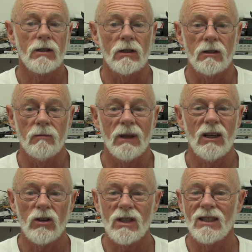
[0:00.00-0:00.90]
system,
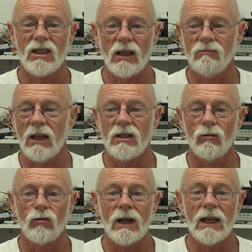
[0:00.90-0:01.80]
because it's a
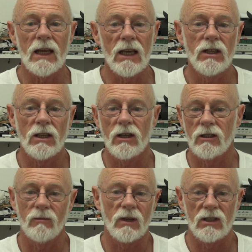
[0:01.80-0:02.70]
really easy
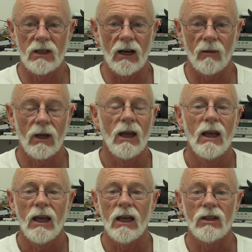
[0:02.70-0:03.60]
system to set up.
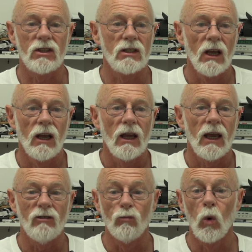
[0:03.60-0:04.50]

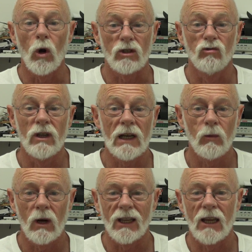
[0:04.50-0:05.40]
It works really
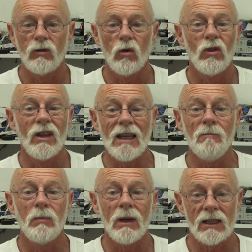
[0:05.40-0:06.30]
well. It gives you the
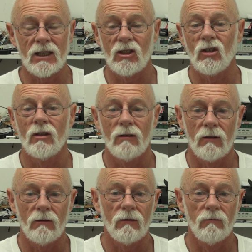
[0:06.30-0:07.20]
best
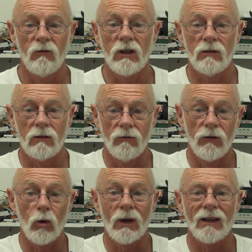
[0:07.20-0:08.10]

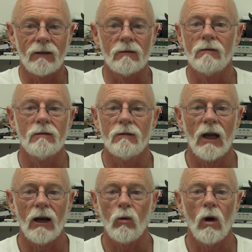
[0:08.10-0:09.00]
viewing
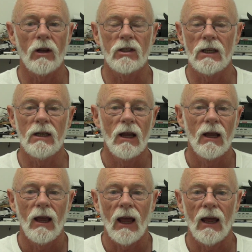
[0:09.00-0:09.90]
quality,
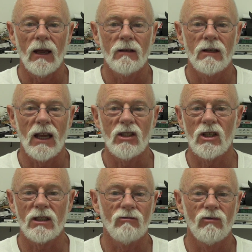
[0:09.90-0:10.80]
and it's
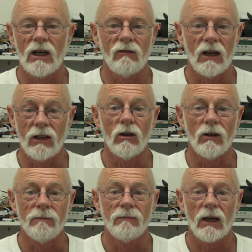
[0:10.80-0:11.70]
just really, really
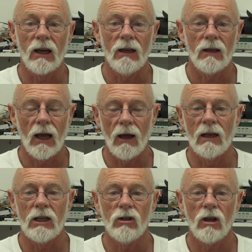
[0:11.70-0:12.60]
good. Okay,
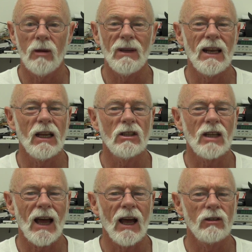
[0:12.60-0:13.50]
unless you're going to be getting
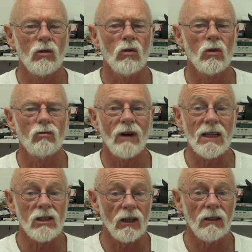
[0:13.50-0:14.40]
into hardcore
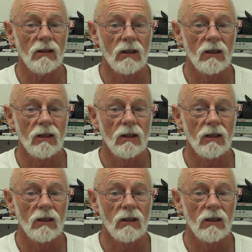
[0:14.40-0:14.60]
racing,